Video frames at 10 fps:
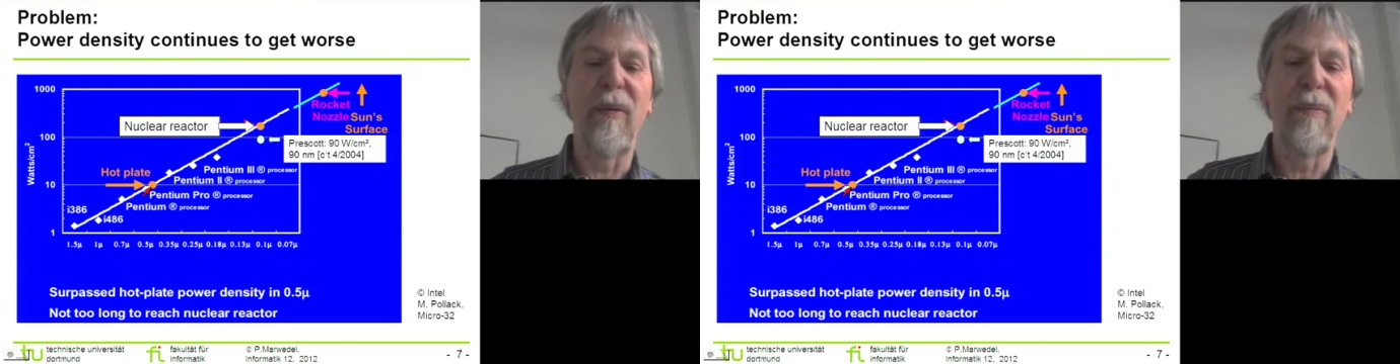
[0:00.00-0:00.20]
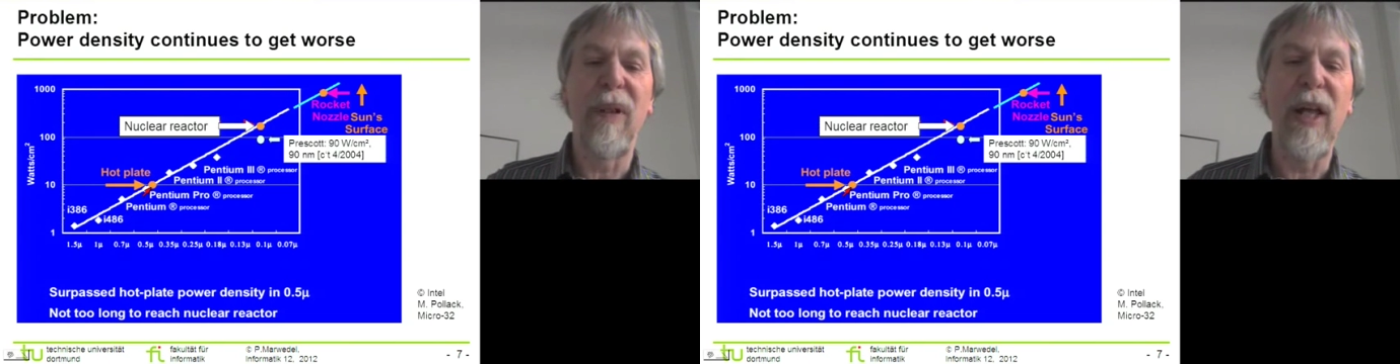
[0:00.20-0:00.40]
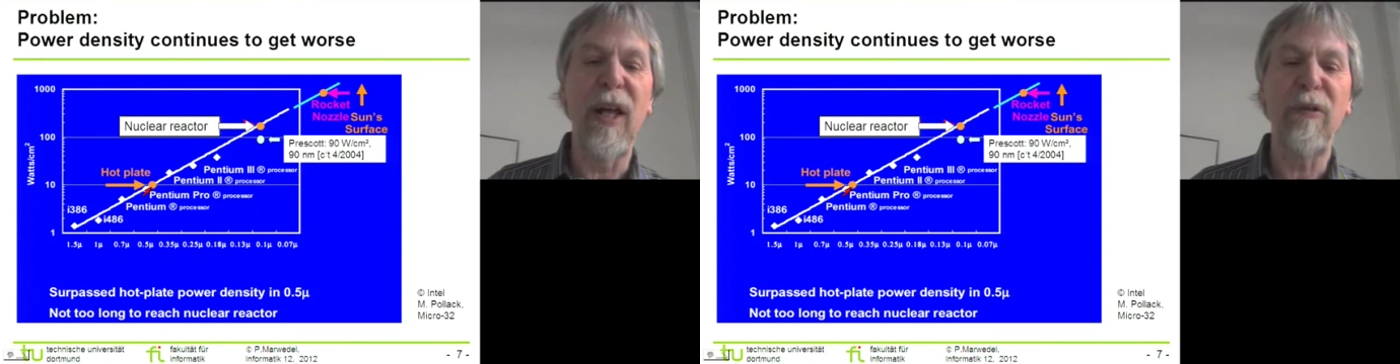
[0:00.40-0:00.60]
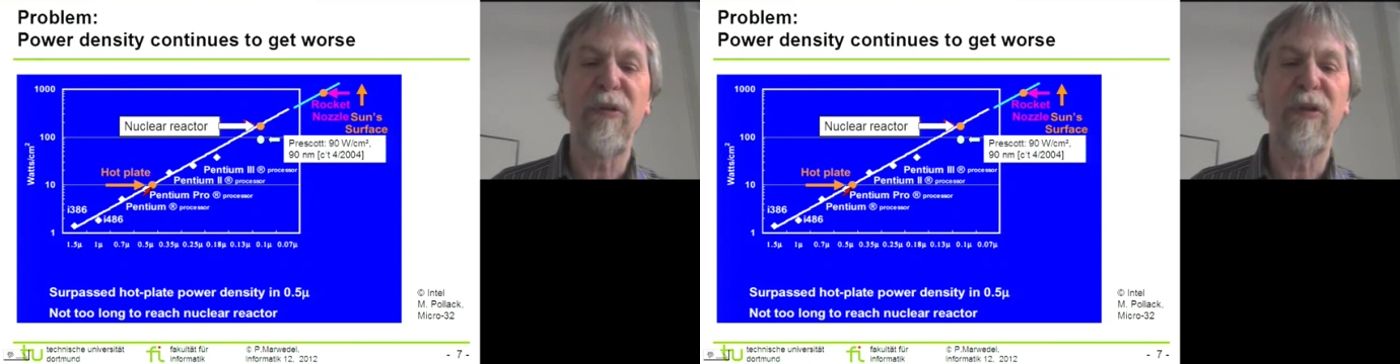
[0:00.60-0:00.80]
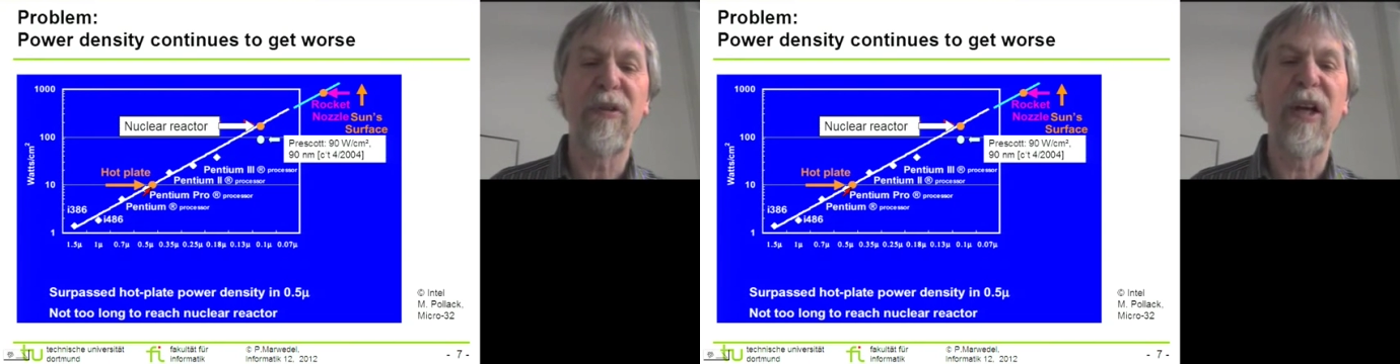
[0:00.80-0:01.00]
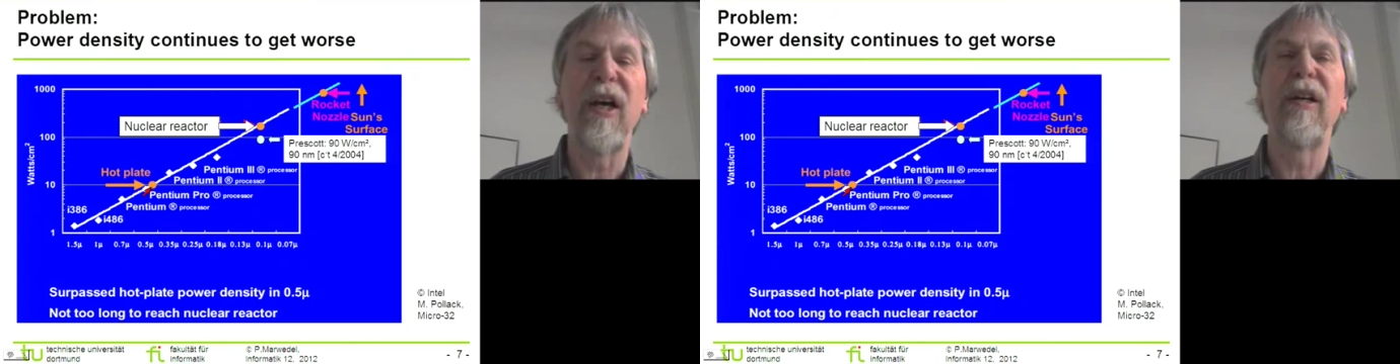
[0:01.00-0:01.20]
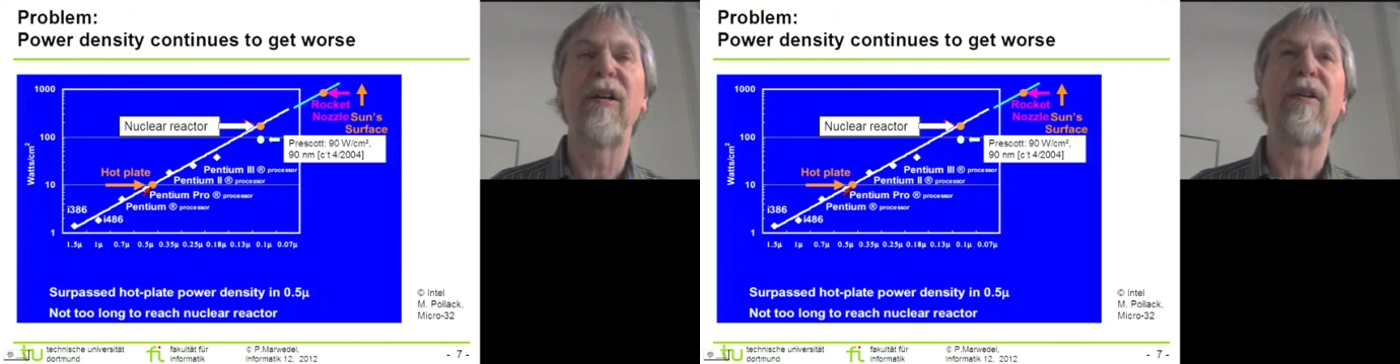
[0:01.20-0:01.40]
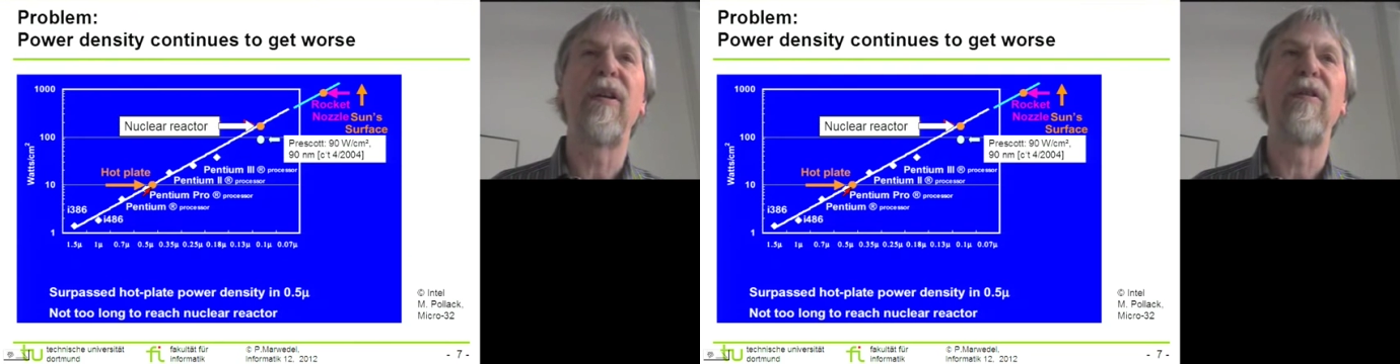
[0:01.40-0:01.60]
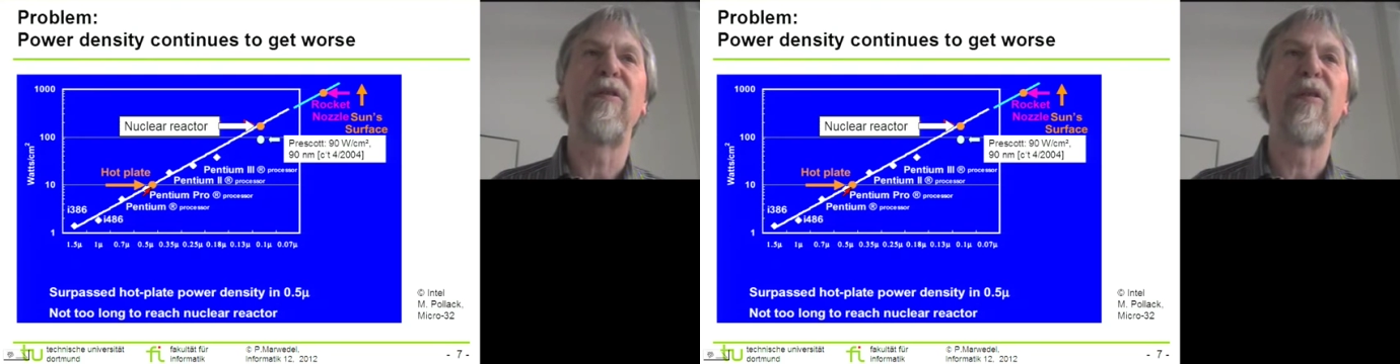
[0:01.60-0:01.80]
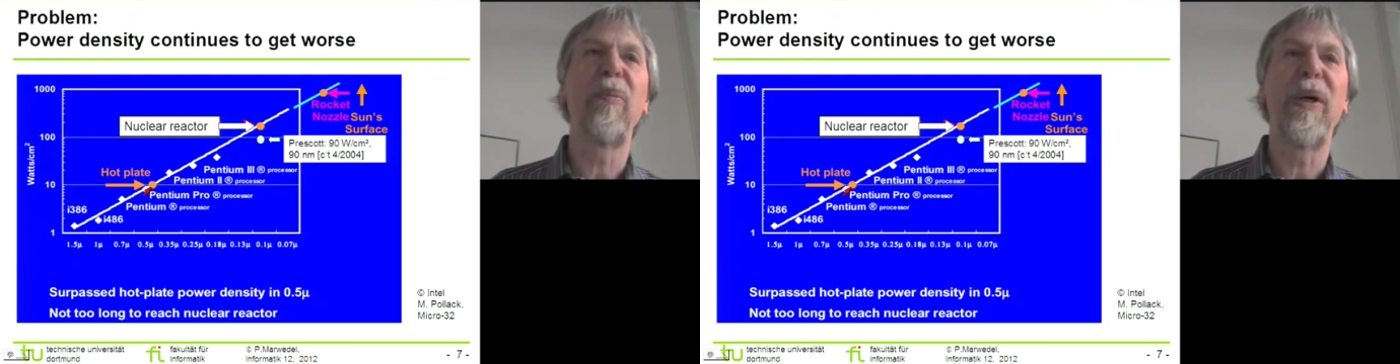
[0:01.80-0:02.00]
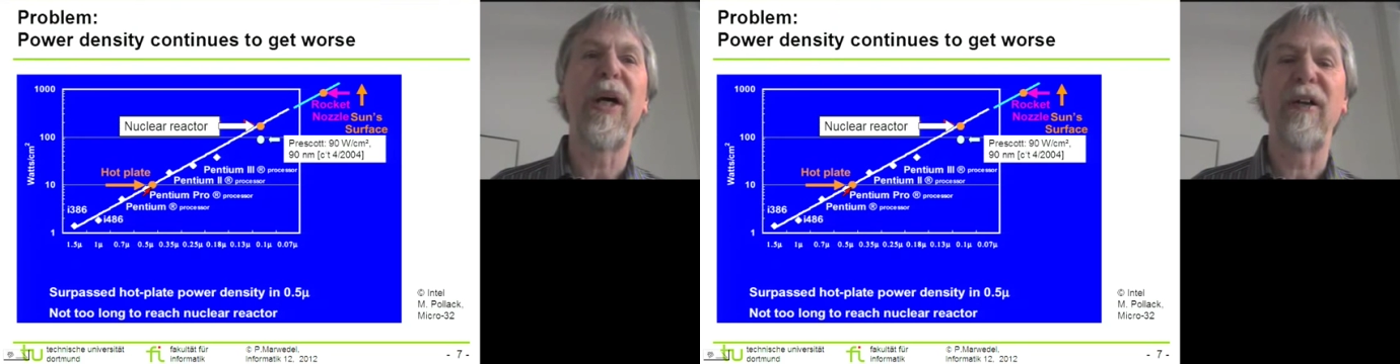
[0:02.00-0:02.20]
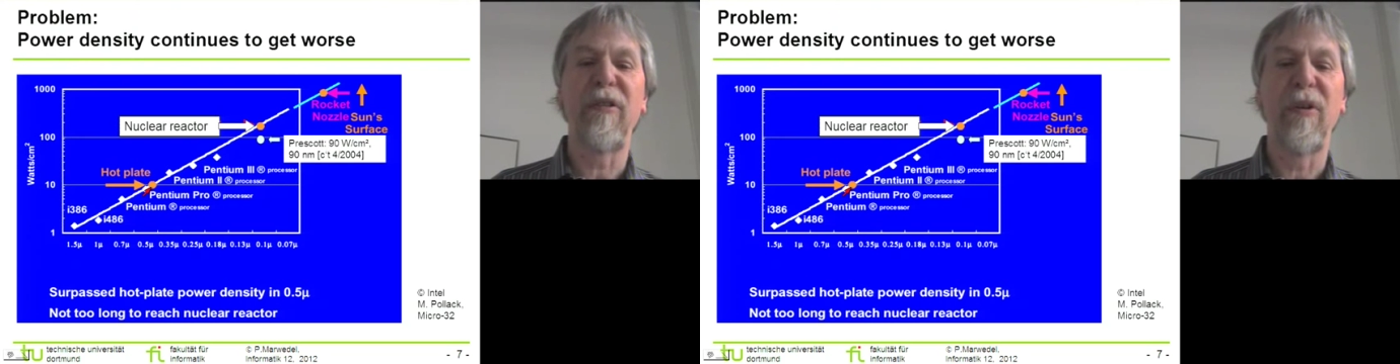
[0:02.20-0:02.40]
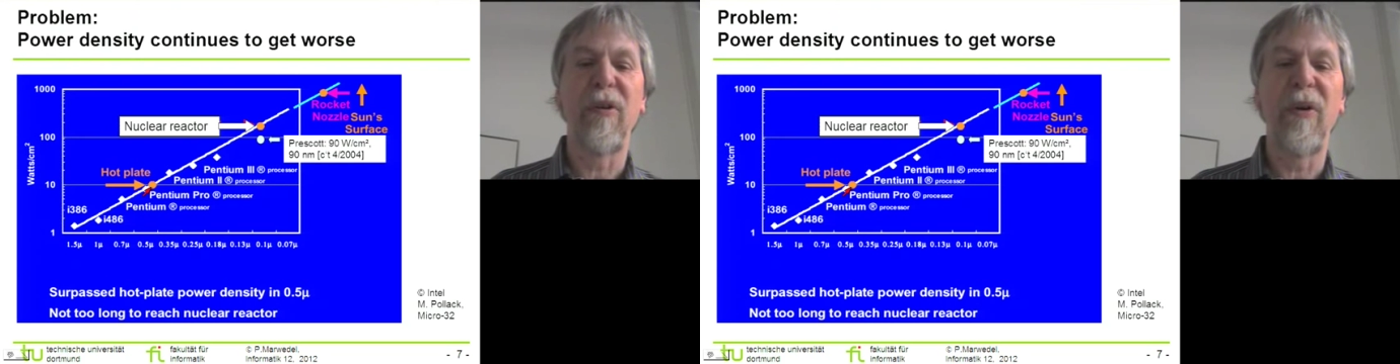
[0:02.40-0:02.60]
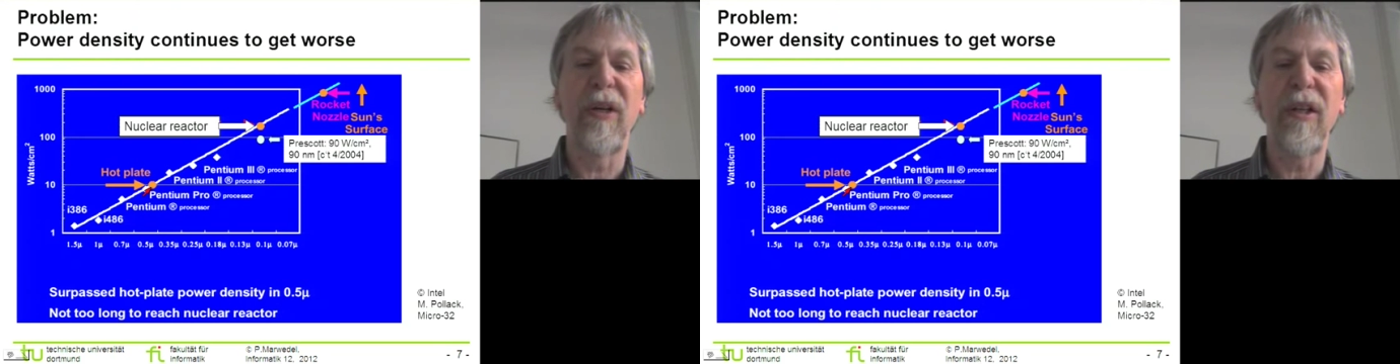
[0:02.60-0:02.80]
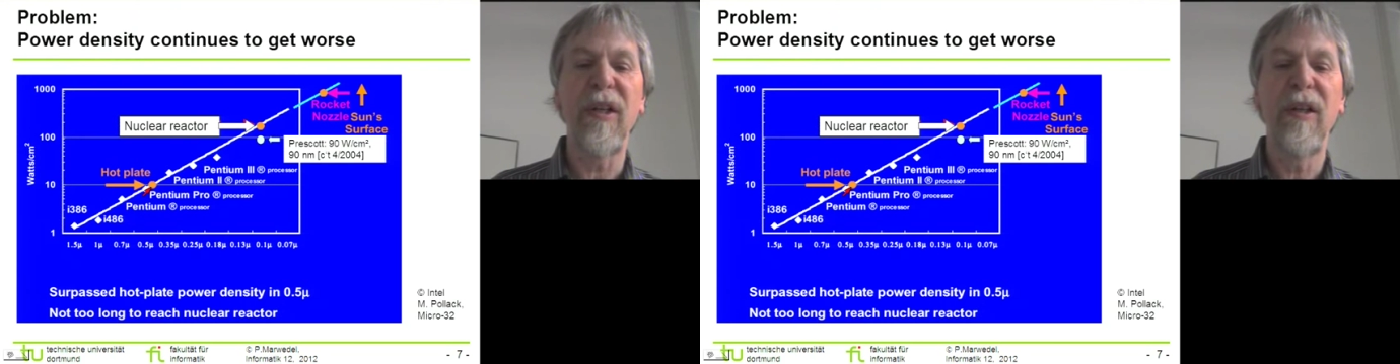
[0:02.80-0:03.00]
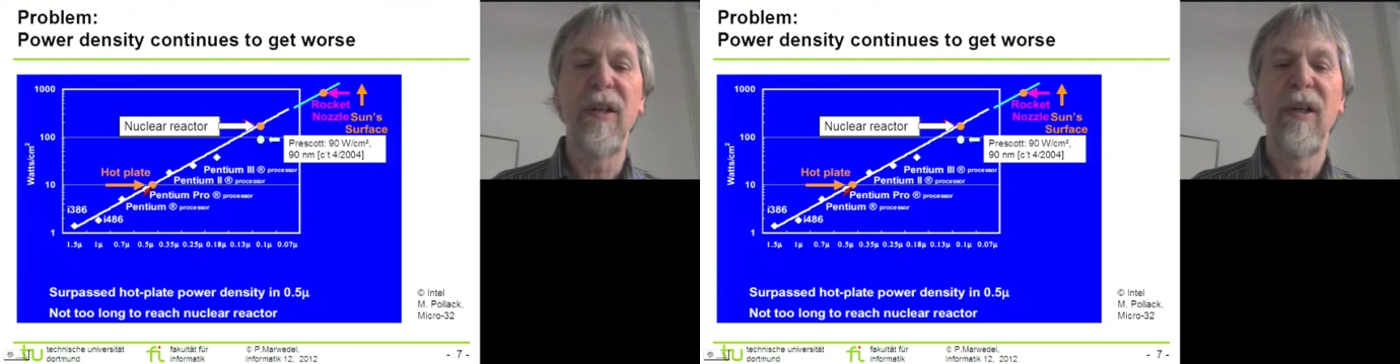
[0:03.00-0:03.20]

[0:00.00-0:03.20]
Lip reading: left and surpassed already